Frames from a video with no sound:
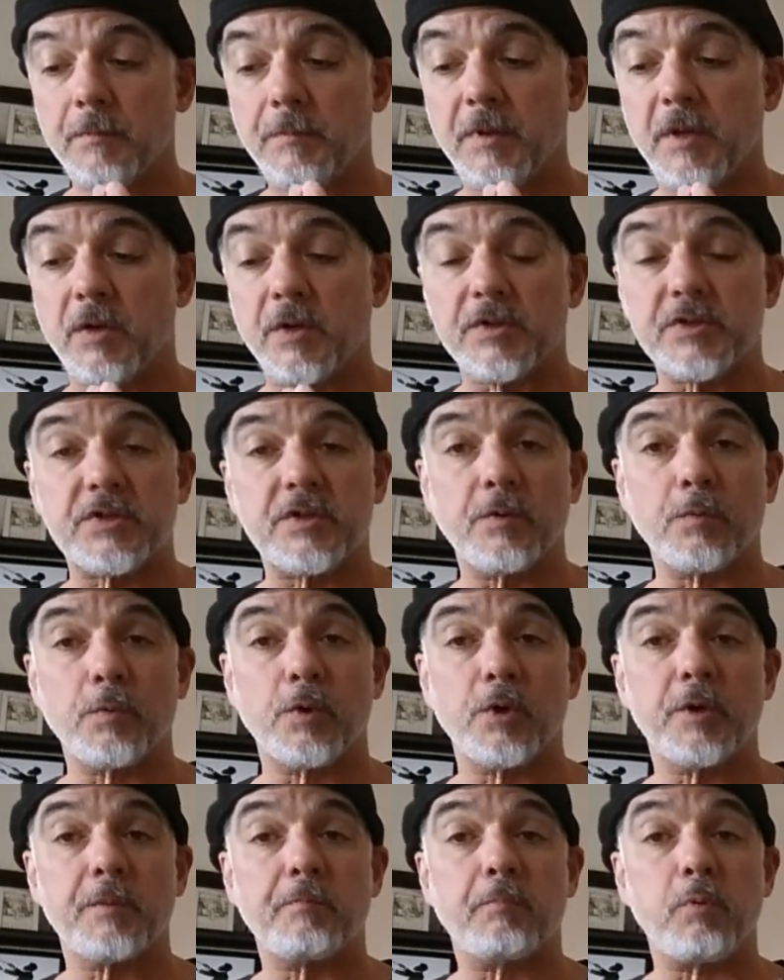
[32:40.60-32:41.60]
because the
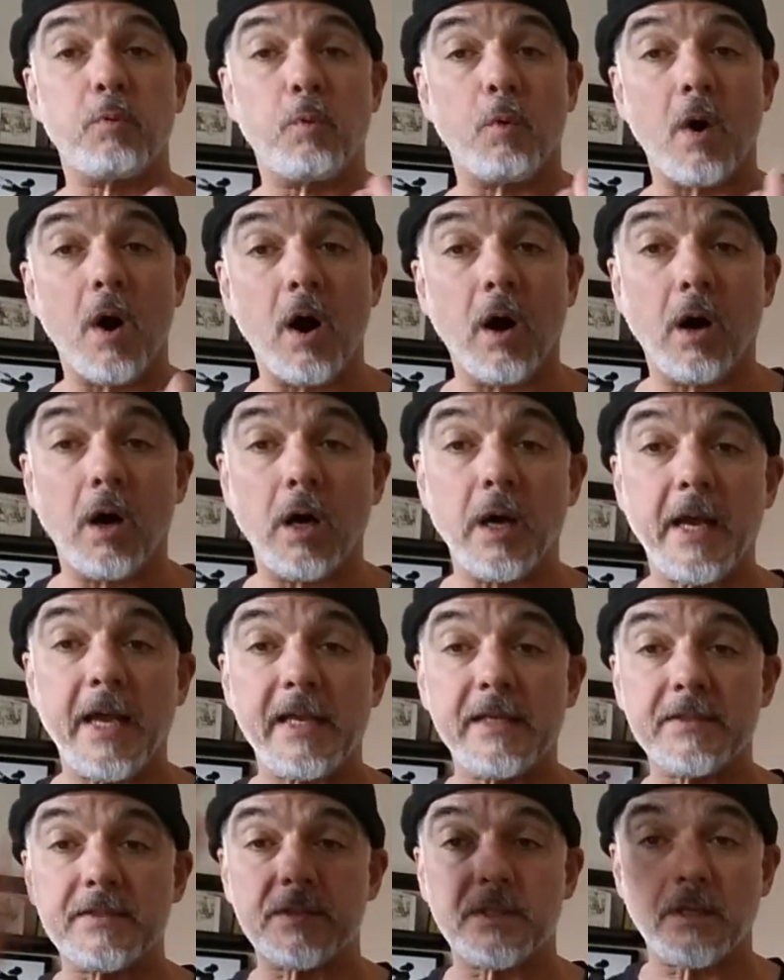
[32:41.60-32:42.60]
word può
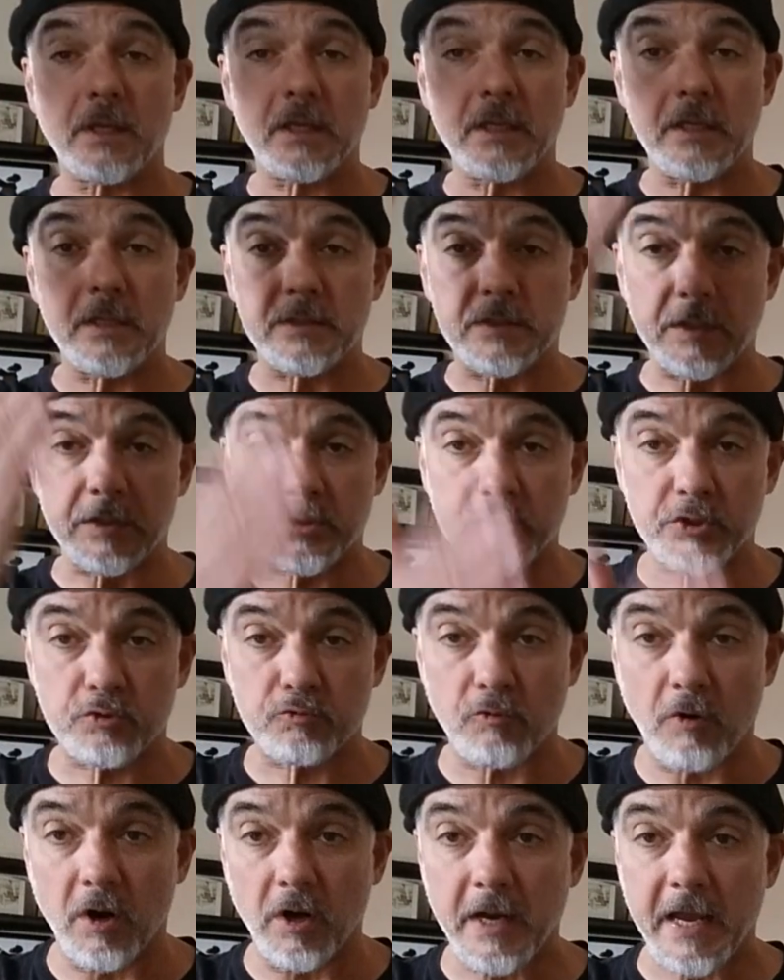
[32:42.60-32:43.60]
is a
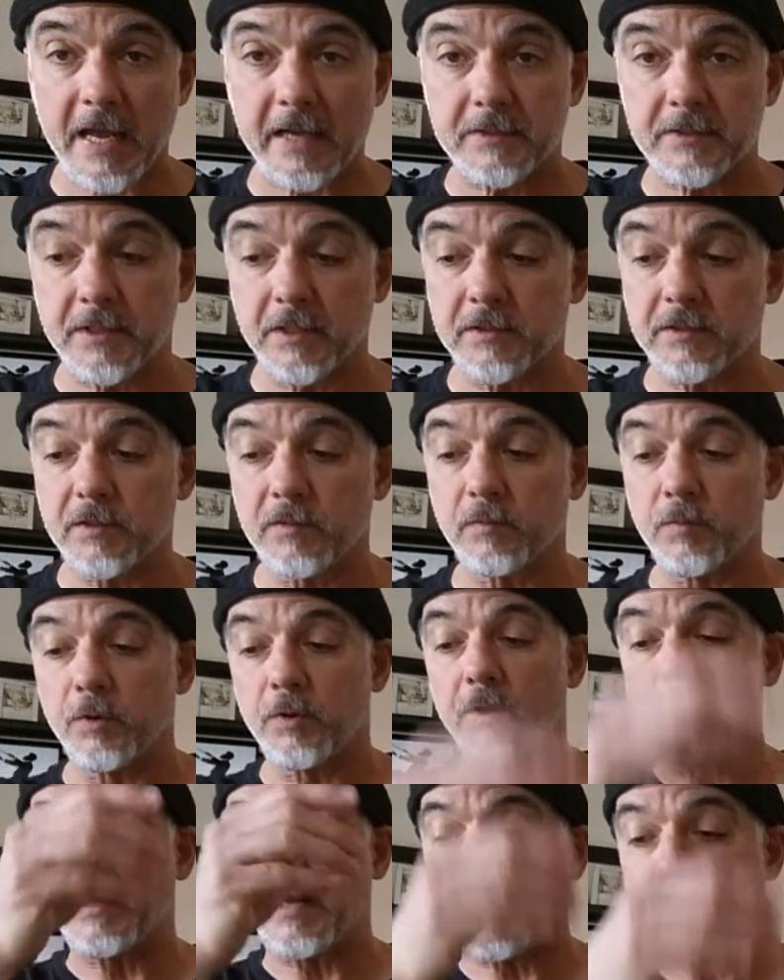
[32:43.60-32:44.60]
strong accented
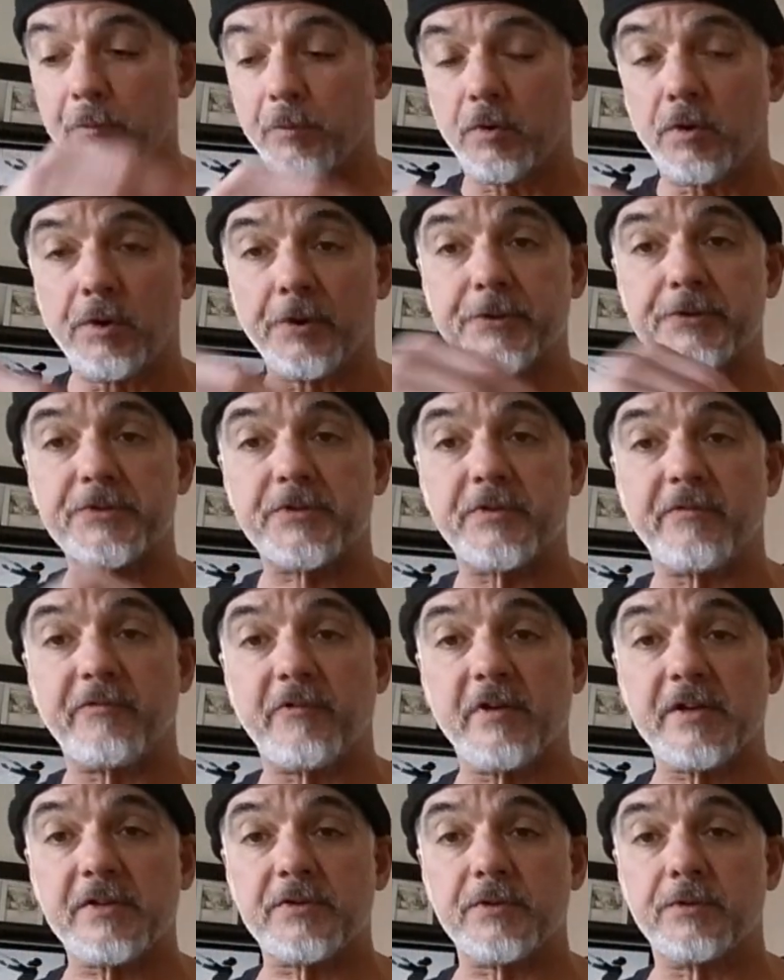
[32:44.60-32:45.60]
word that will cause the
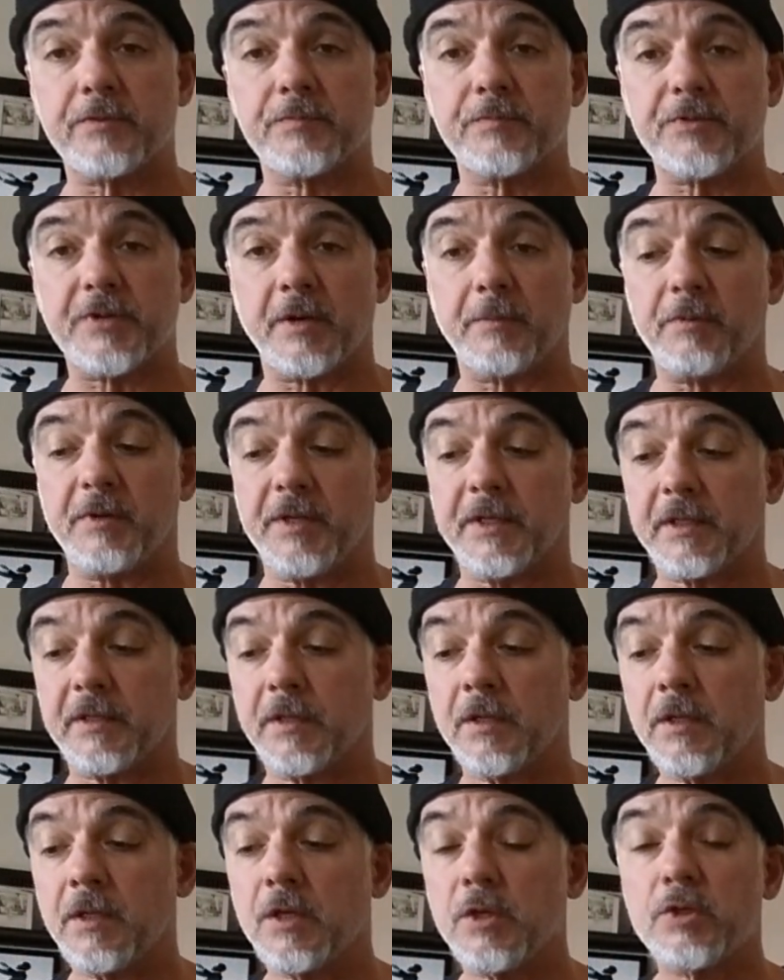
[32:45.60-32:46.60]
phrasal doubling.
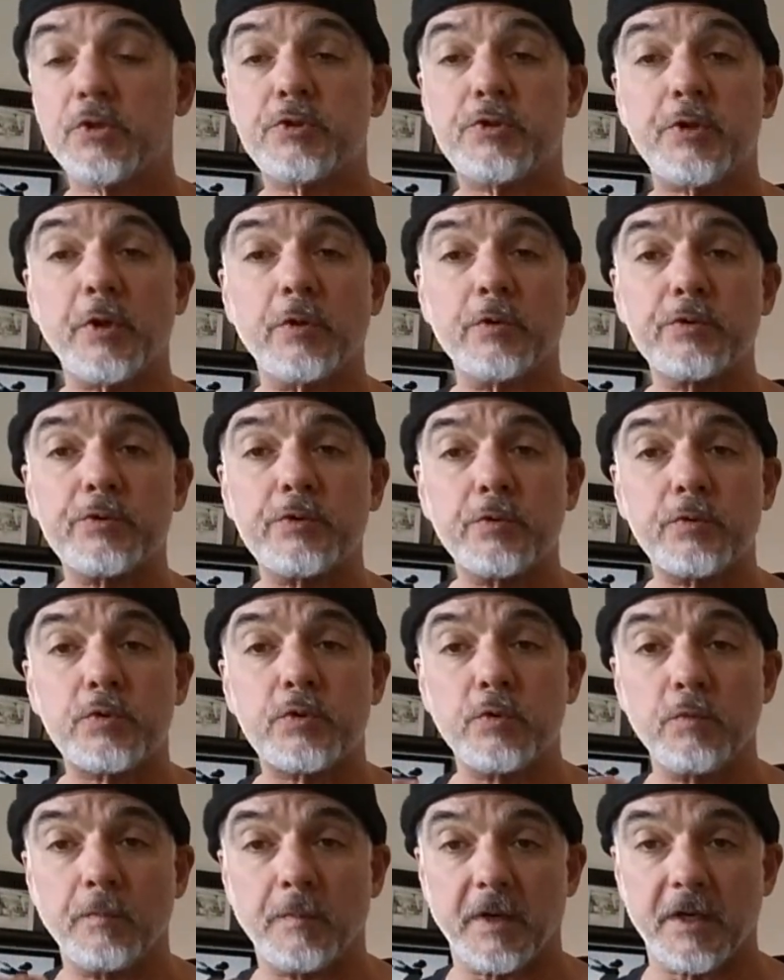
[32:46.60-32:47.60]
Don't do
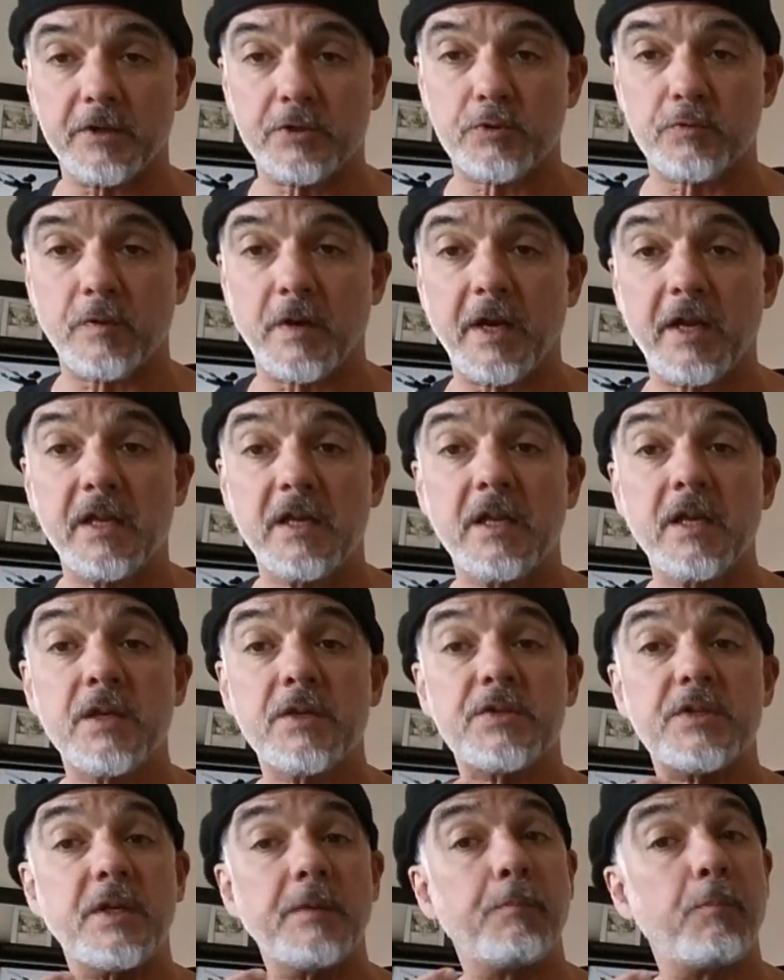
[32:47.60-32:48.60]
too much, right?
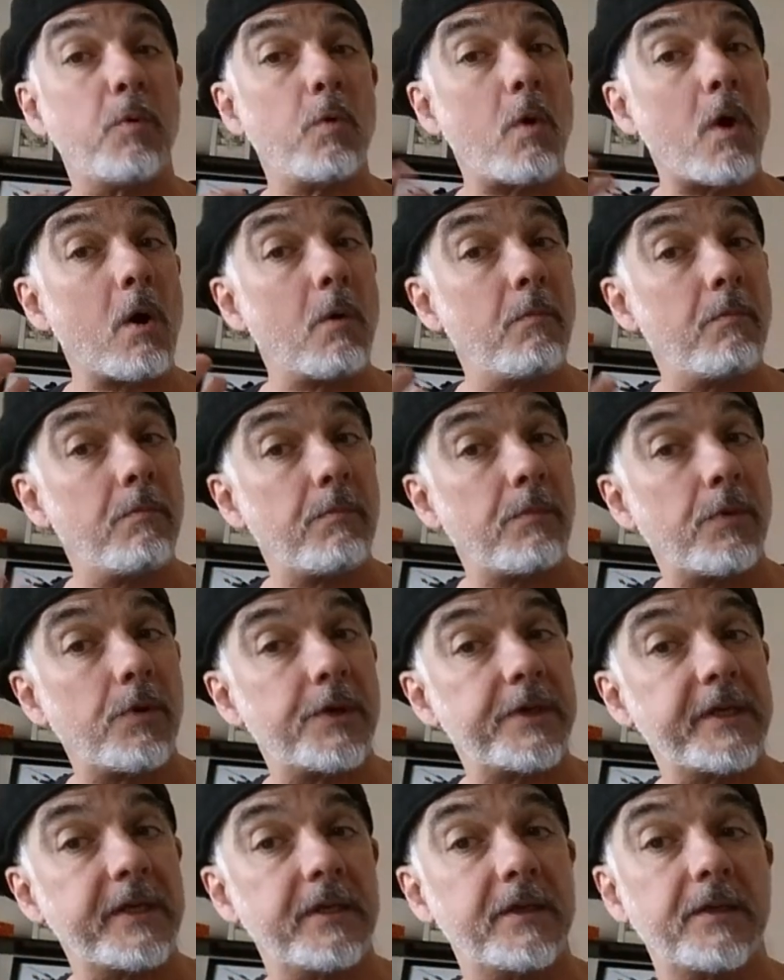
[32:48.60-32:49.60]
Si può
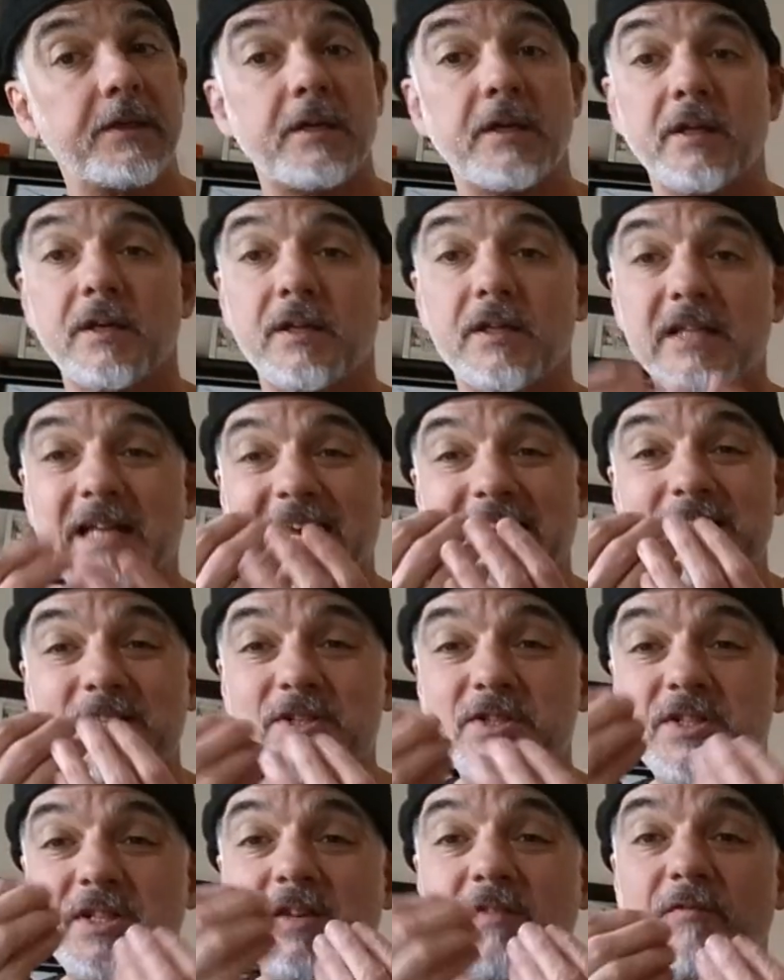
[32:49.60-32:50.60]
mmorir. I
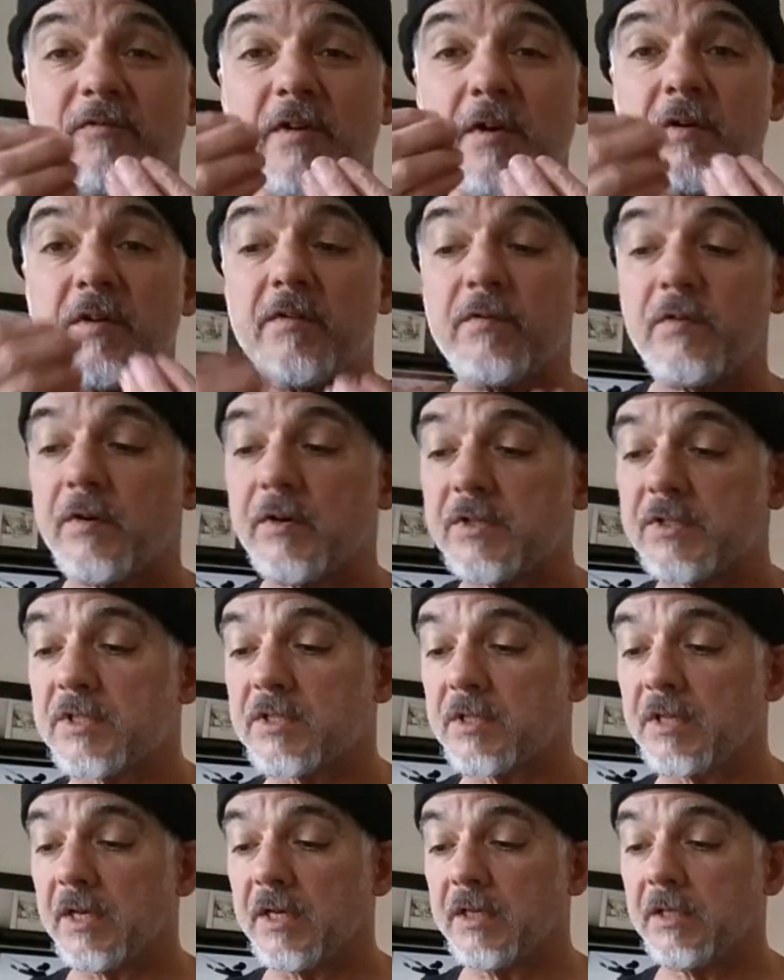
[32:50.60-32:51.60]
just did very, very
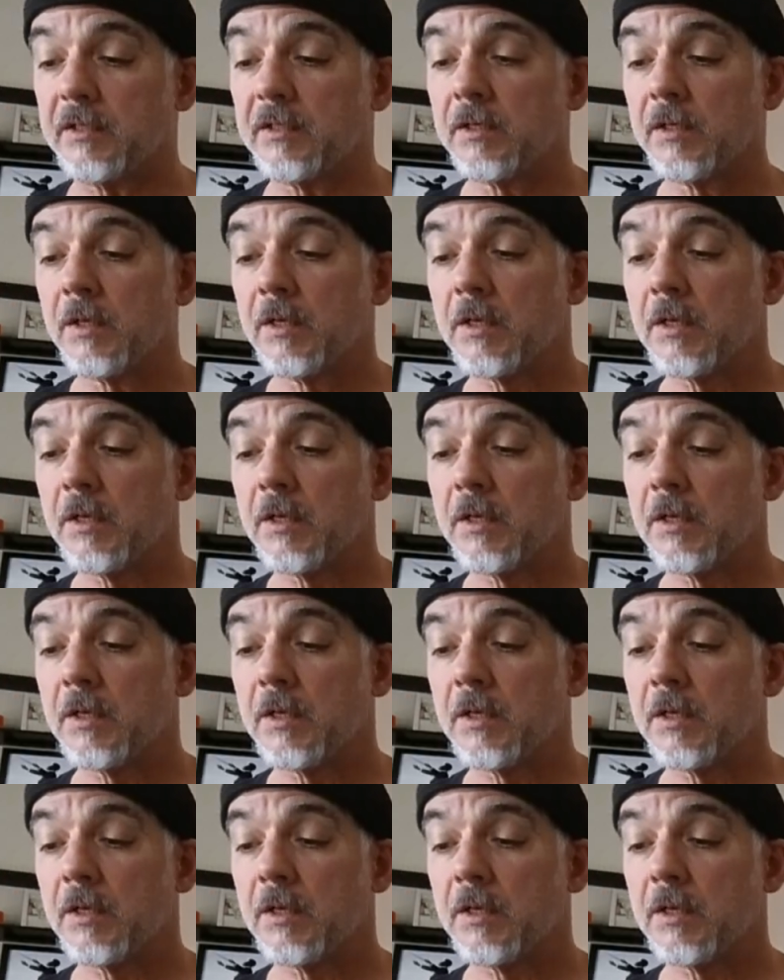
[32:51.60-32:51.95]
slight.